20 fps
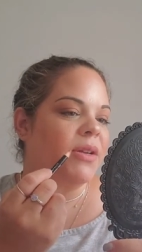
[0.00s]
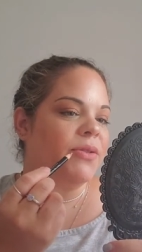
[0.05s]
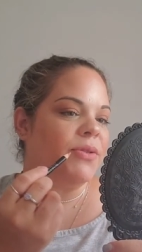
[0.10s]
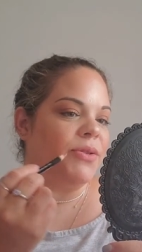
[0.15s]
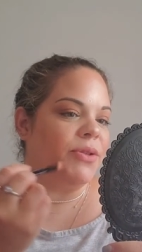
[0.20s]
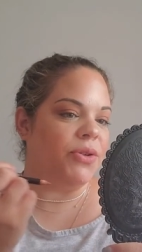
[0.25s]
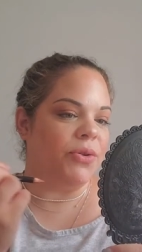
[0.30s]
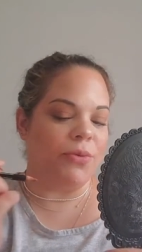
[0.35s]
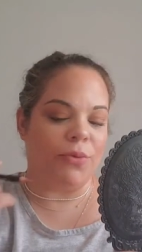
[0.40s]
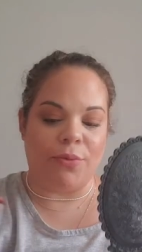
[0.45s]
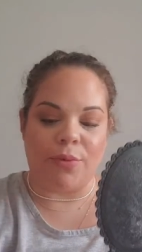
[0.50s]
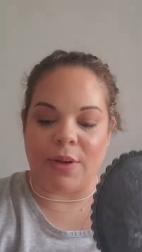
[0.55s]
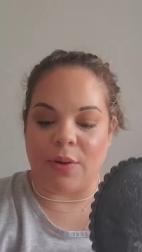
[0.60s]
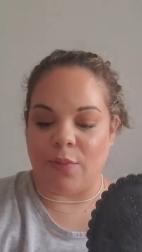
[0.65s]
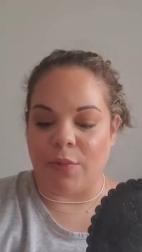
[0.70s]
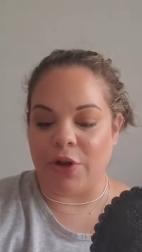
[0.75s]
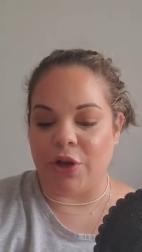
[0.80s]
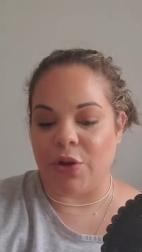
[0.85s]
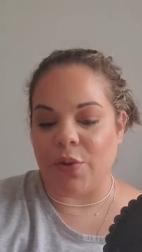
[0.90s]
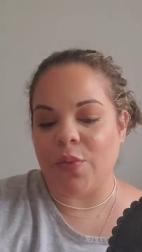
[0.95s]
do and
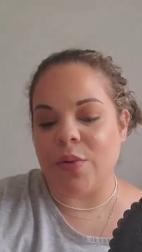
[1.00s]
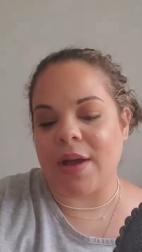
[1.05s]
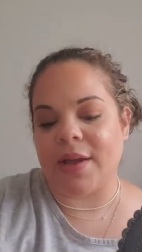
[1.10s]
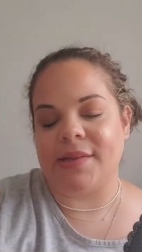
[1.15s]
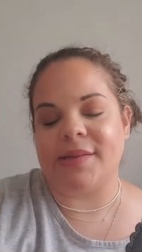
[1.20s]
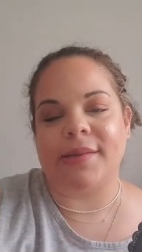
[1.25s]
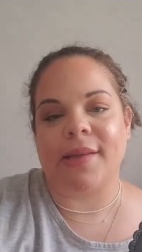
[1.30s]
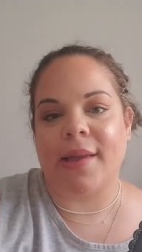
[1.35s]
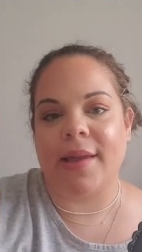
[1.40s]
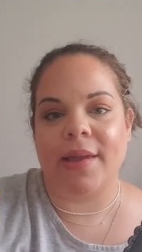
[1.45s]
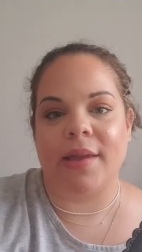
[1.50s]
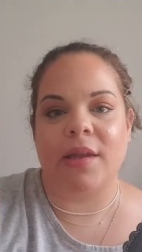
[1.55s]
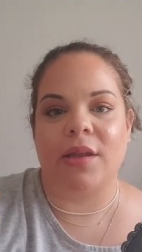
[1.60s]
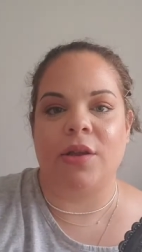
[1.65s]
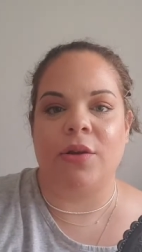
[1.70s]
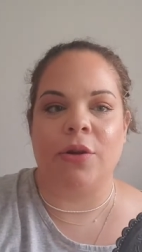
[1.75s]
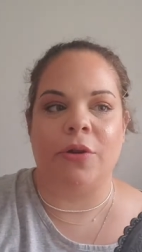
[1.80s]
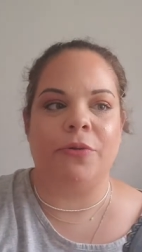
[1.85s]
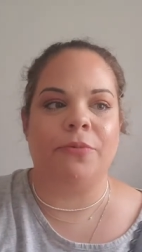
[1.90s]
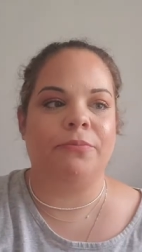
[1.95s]
what you guys like,
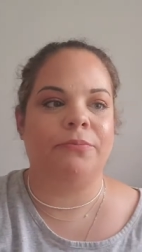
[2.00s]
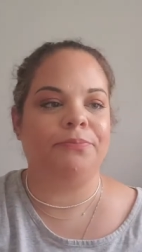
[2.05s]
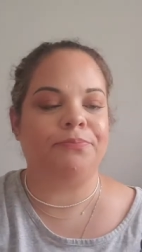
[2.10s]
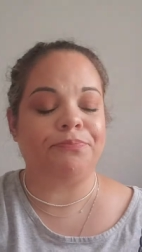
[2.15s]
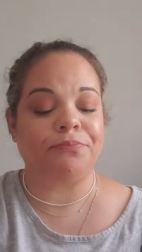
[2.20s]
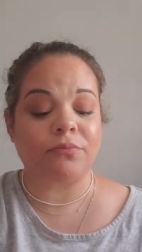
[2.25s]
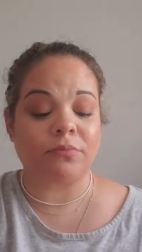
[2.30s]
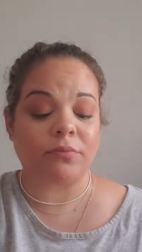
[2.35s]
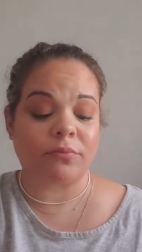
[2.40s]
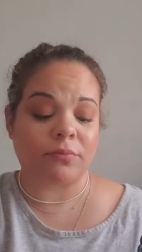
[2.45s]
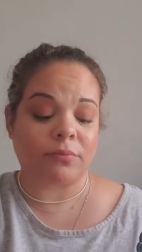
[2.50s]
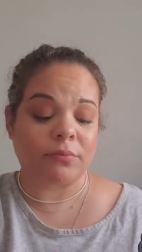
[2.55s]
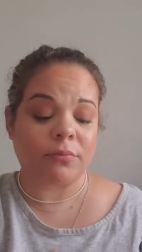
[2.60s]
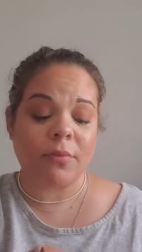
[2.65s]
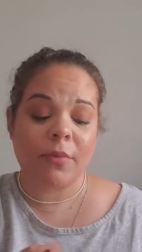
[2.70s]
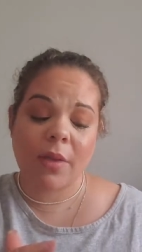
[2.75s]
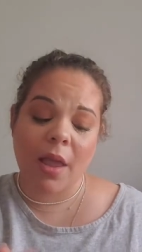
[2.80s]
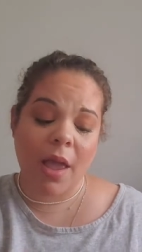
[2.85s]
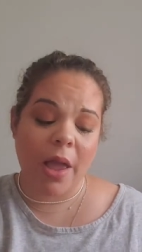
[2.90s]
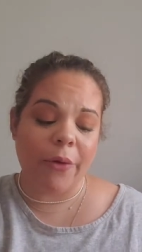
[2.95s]
you know?
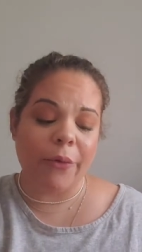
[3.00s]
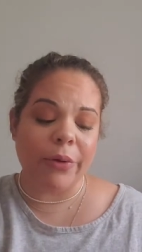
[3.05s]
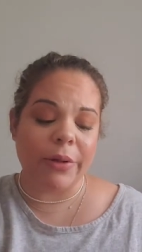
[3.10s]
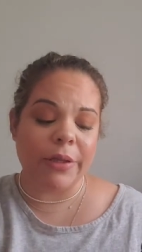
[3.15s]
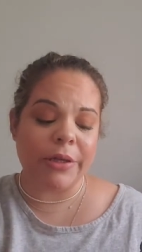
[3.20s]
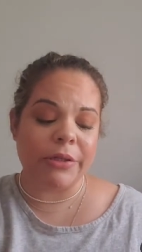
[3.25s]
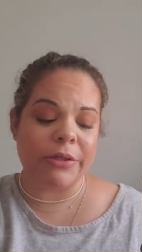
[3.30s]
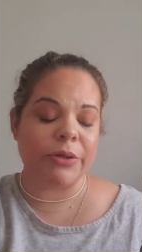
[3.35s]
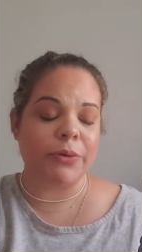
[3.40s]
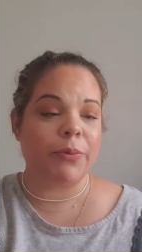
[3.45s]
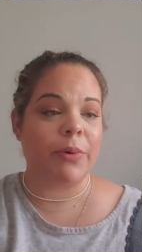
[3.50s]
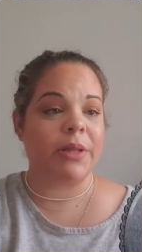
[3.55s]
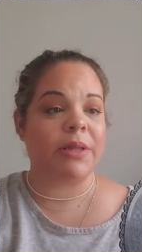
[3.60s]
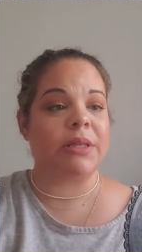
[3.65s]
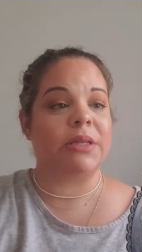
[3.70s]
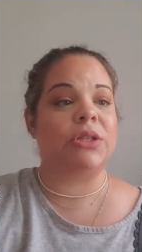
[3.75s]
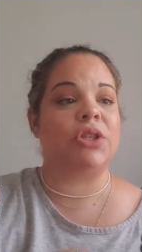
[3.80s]
I really do want this